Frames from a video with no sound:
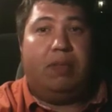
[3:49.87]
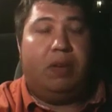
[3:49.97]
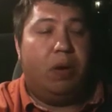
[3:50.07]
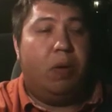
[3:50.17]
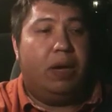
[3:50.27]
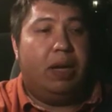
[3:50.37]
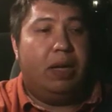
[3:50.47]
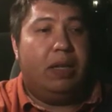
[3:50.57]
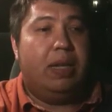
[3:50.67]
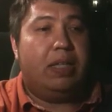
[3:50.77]
If you're going
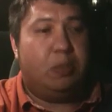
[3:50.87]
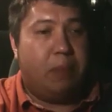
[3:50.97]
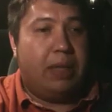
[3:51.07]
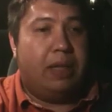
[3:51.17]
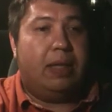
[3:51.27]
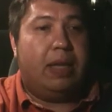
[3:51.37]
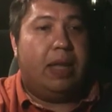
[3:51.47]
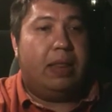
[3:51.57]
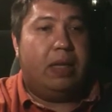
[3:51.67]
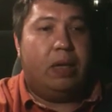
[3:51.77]
in expecting
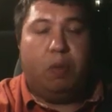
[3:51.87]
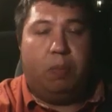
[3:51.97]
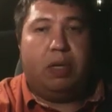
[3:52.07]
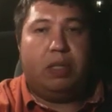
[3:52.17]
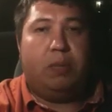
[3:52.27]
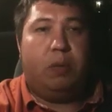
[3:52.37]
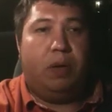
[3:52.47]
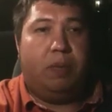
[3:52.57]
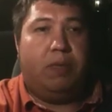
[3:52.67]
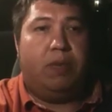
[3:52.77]
that, then you won't be
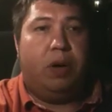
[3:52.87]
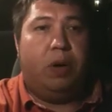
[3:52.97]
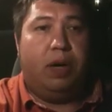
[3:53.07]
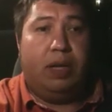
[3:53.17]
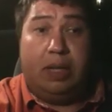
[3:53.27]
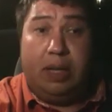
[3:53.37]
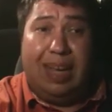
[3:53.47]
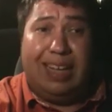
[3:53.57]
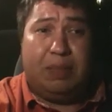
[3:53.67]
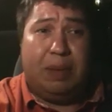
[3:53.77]
disappointed. But if you're going in
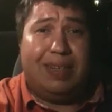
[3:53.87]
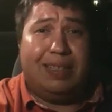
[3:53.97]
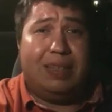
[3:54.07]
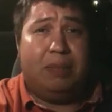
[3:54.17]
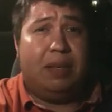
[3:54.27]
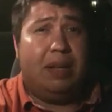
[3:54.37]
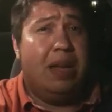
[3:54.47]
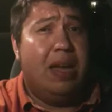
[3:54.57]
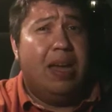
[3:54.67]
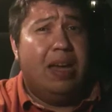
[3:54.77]
expecting something
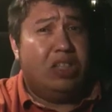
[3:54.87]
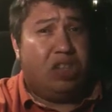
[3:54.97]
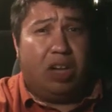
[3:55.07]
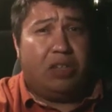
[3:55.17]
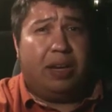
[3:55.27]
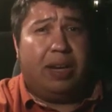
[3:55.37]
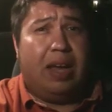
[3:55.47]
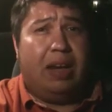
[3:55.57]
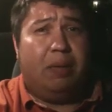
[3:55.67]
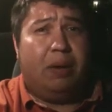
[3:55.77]
Star Trek
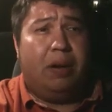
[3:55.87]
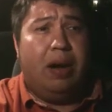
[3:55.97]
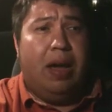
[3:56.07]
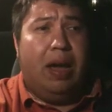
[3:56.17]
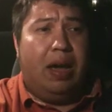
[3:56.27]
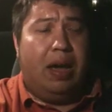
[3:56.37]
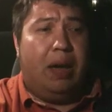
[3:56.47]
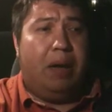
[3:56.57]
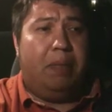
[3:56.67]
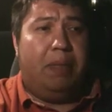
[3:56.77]
caliber,
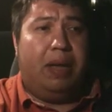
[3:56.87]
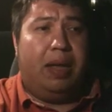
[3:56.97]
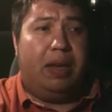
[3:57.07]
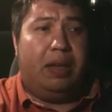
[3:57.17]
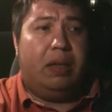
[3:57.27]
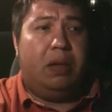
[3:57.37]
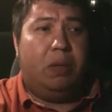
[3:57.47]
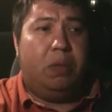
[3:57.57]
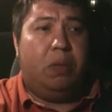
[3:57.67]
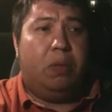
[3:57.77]
then
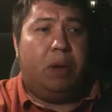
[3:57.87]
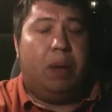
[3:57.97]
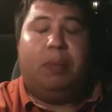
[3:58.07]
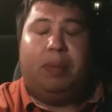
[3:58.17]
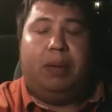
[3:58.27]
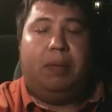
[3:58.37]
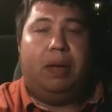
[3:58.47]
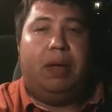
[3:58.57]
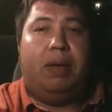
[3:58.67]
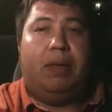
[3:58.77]
you will probably
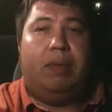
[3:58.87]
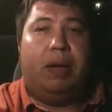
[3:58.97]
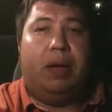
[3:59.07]
be